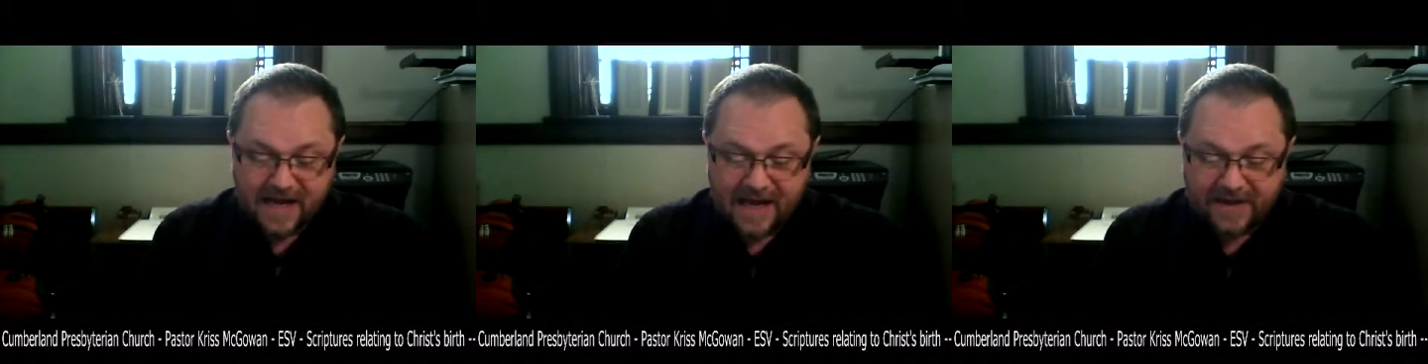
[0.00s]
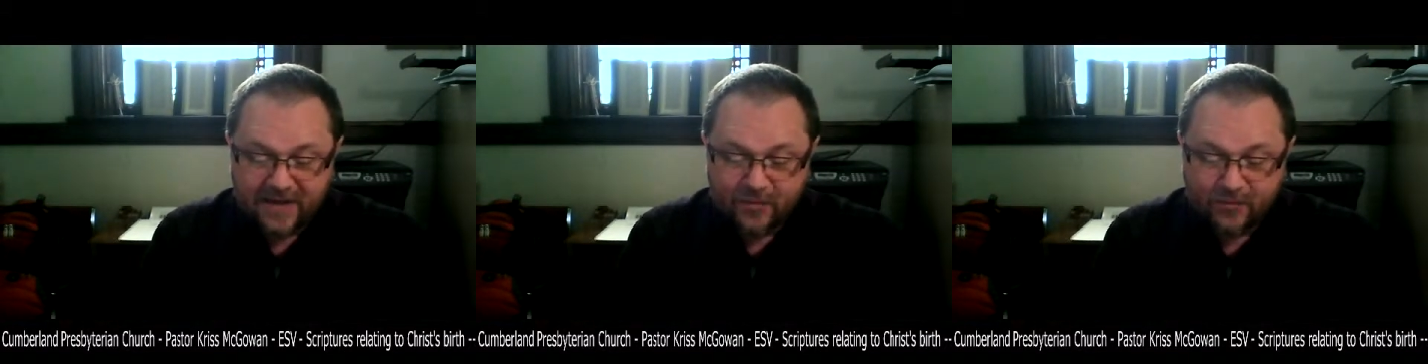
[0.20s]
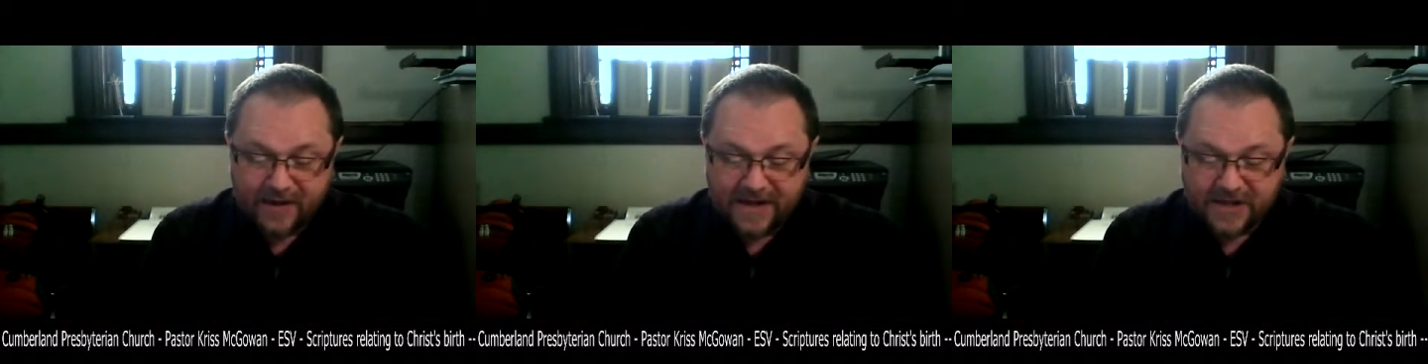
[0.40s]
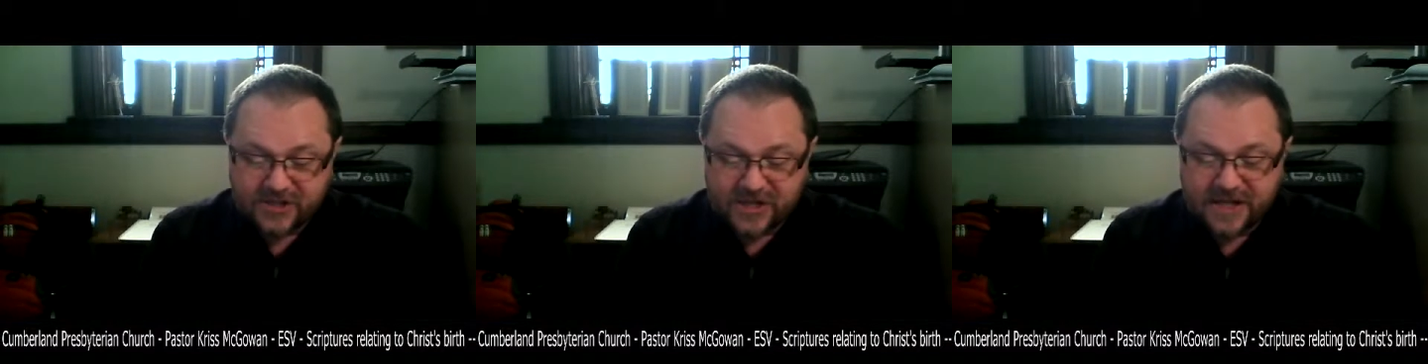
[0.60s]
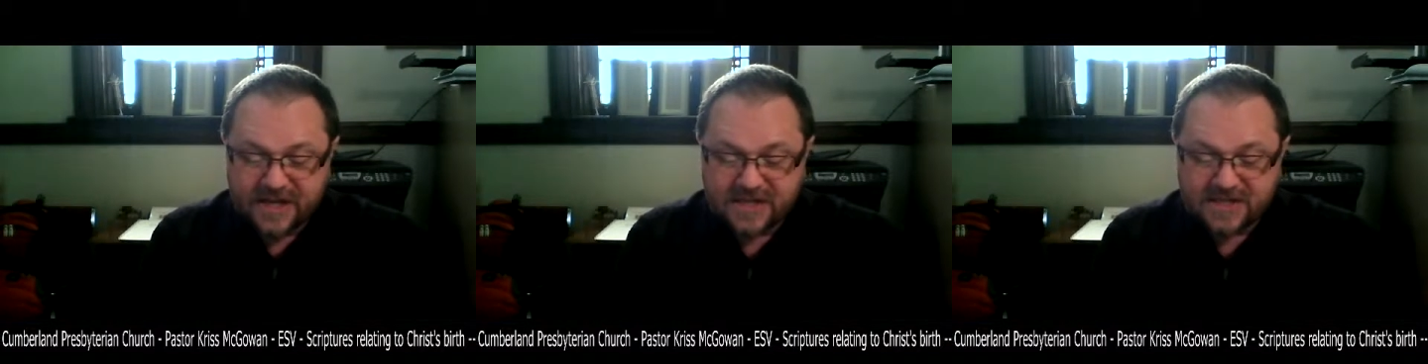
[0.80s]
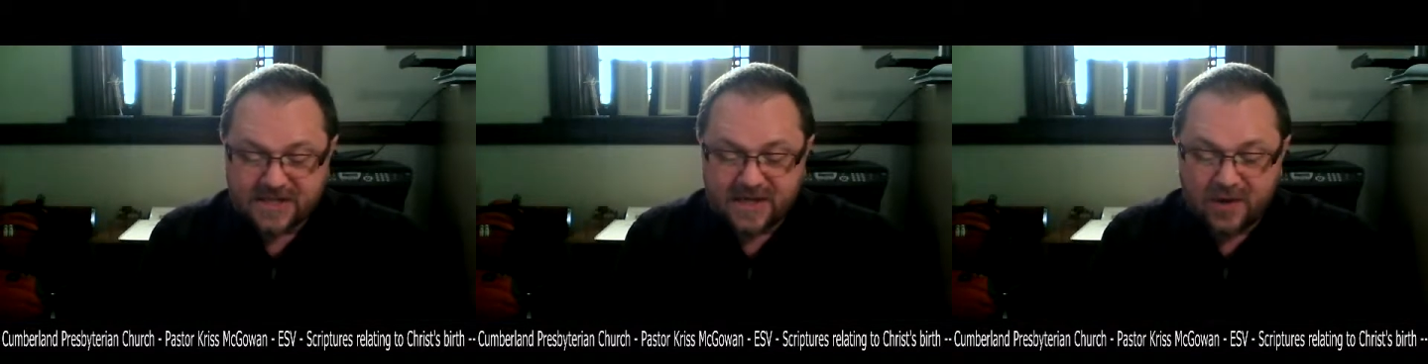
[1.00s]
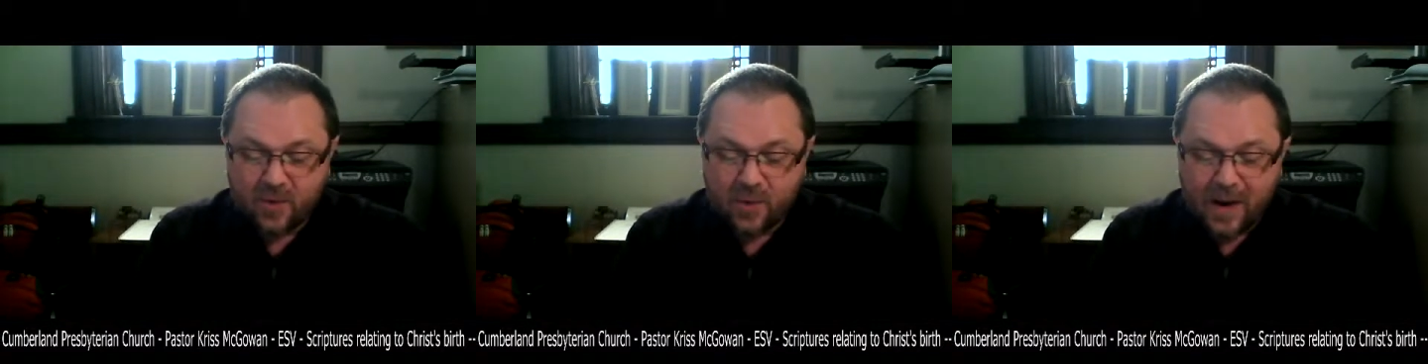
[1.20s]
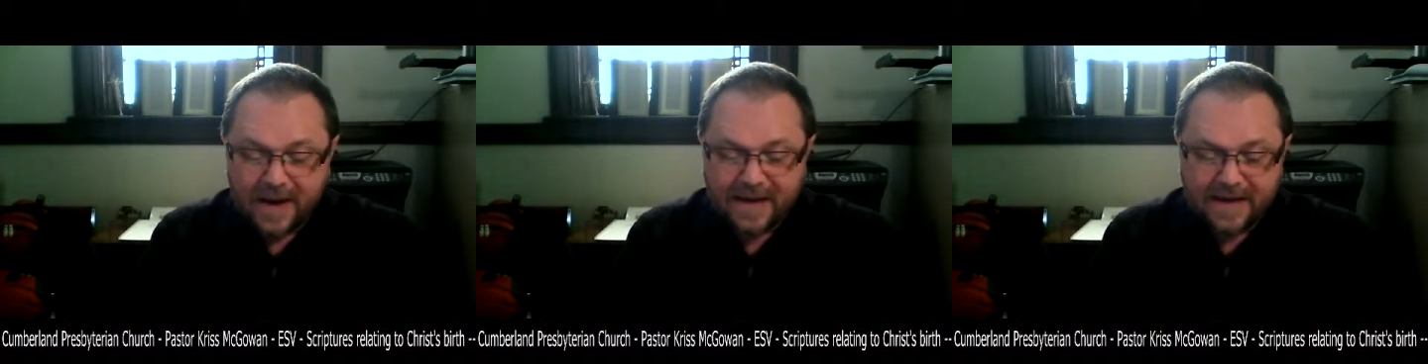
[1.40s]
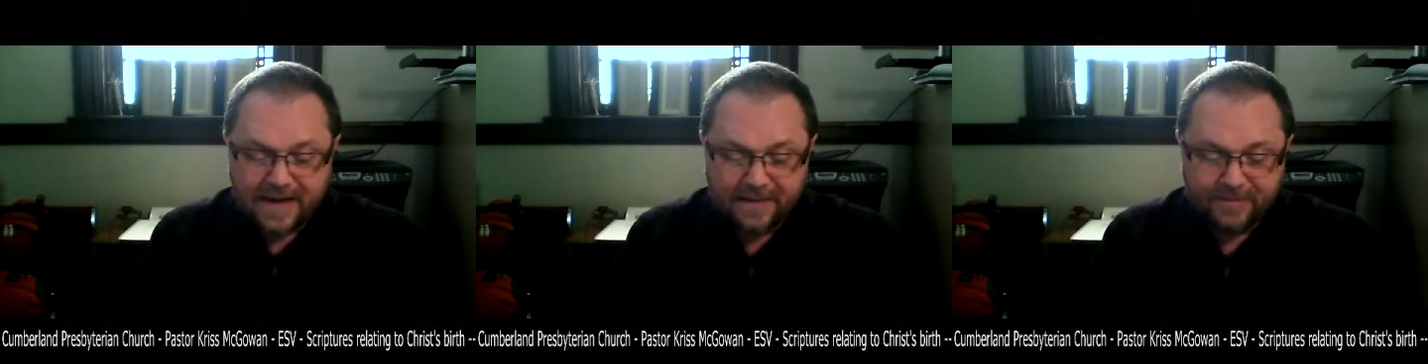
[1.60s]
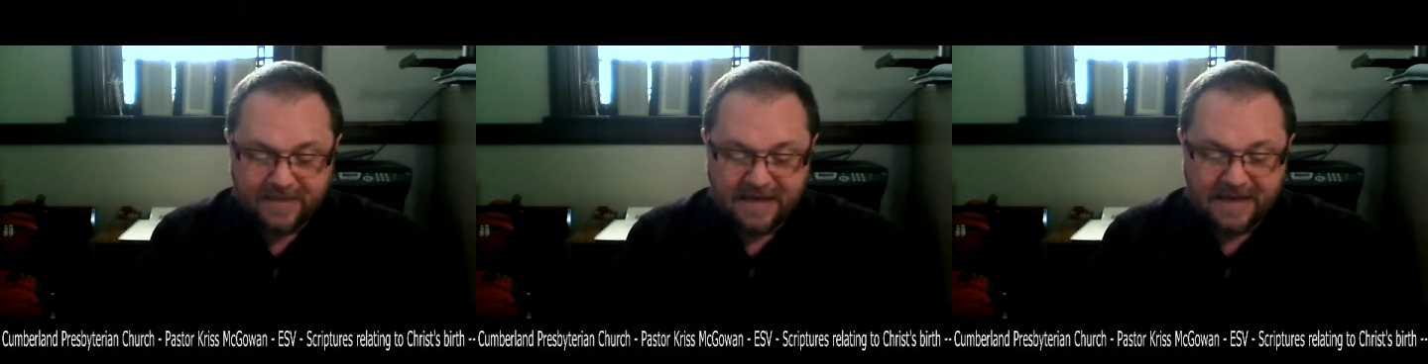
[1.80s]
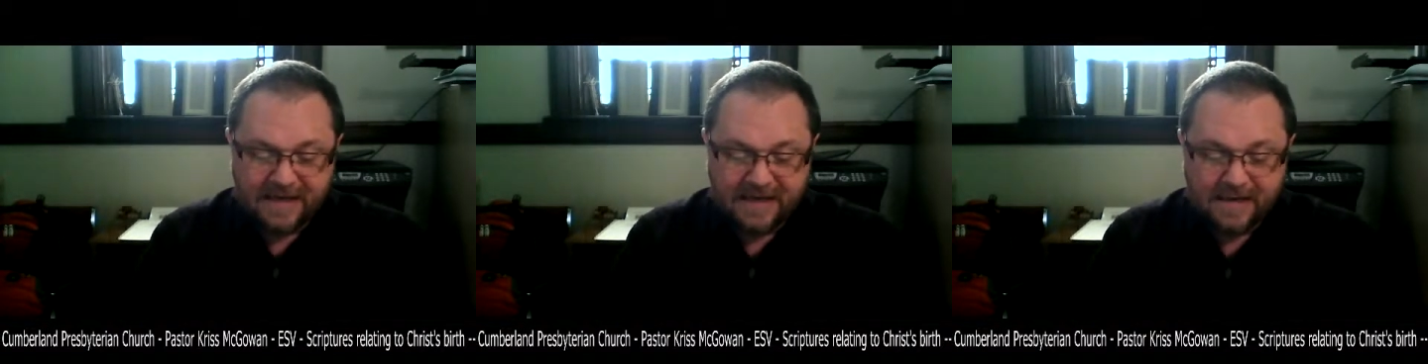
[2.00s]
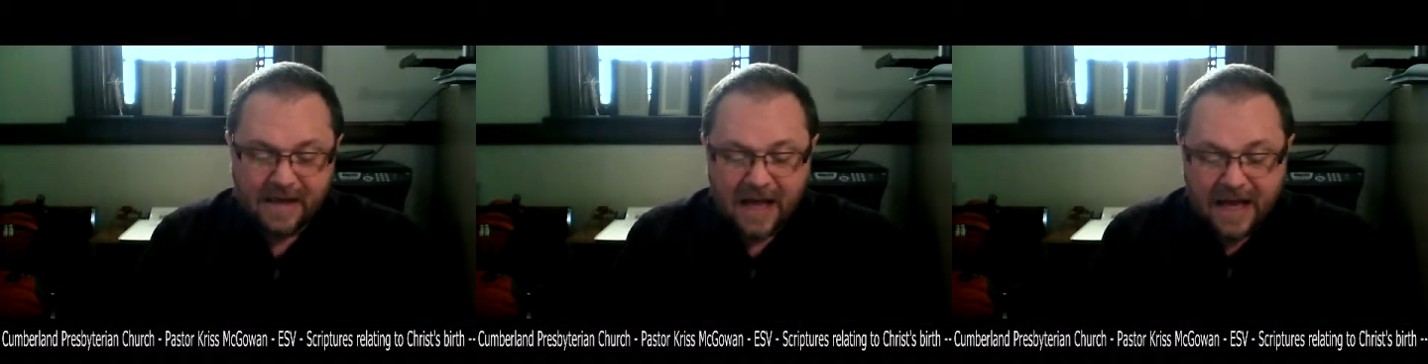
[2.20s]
and the rich he has sent away empty.